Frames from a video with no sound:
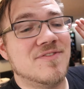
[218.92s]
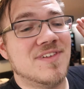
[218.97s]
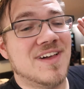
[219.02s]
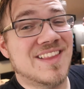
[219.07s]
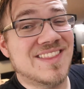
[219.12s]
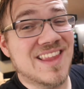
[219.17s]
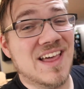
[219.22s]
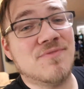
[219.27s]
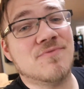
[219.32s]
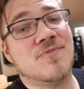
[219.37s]

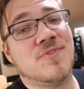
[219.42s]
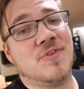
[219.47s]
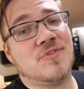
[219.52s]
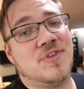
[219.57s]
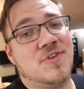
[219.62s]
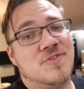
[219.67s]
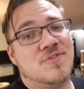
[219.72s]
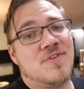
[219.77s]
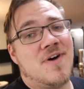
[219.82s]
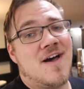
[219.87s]

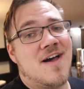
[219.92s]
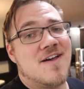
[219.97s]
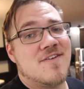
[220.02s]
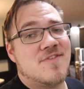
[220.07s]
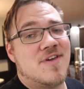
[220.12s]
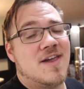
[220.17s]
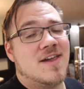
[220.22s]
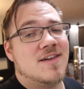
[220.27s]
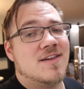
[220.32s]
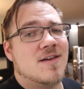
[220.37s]

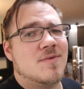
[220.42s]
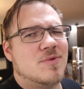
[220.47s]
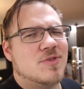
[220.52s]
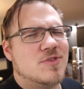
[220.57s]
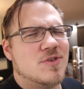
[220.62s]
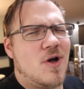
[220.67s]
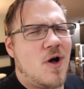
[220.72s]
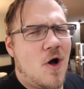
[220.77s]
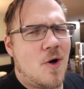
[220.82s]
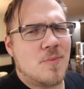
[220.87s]
11:55 a.m.
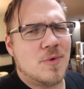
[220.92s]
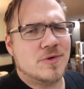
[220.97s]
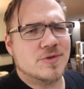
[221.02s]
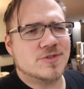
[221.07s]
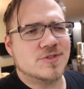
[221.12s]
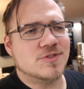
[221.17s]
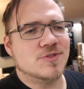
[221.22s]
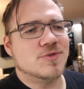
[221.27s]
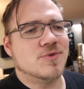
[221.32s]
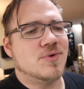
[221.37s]
It's
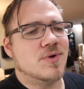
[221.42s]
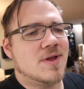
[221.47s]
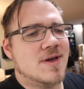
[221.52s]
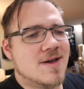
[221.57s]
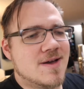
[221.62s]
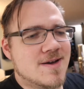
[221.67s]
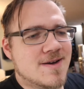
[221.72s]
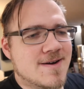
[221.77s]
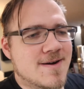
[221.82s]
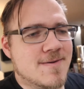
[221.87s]
almost noon.
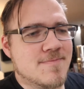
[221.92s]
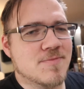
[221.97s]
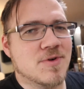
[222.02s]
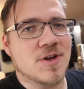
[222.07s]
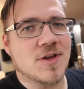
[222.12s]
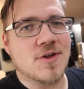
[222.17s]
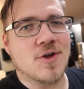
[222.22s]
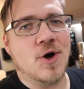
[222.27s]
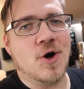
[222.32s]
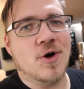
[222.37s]
I'm
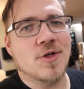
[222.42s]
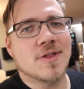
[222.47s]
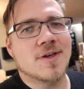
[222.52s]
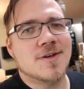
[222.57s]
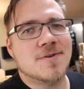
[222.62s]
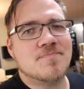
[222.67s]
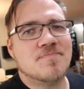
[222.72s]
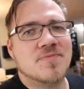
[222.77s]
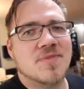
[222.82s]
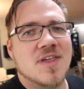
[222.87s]
gonna call
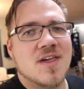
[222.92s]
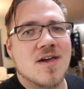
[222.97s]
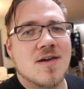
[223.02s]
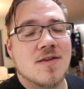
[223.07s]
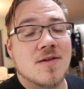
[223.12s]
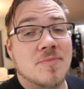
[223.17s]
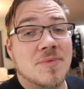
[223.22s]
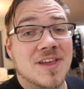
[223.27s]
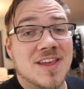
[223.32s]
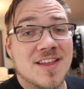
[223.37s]
it,
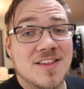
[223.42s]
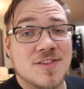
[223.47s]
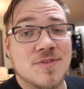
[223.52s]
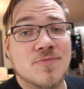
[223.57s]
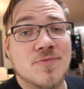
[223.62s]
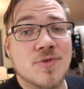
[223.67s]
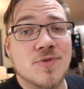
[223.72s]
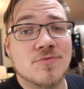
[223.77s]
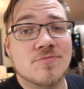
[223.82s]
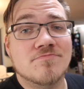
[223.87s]
and I'm gonna get
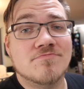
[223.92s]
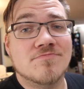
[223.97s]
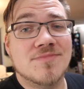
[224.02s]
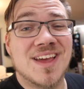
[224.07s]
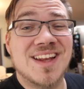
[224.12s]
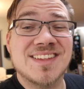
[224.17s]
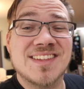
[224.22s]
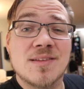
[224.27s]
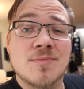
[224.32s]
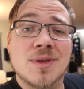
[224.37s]
some food,
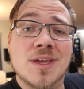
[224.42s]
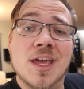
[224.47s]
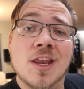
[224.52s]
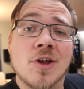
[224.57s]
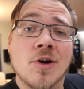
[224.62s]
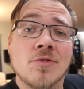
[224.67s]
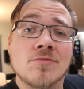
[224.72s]
and it's gonna be keto.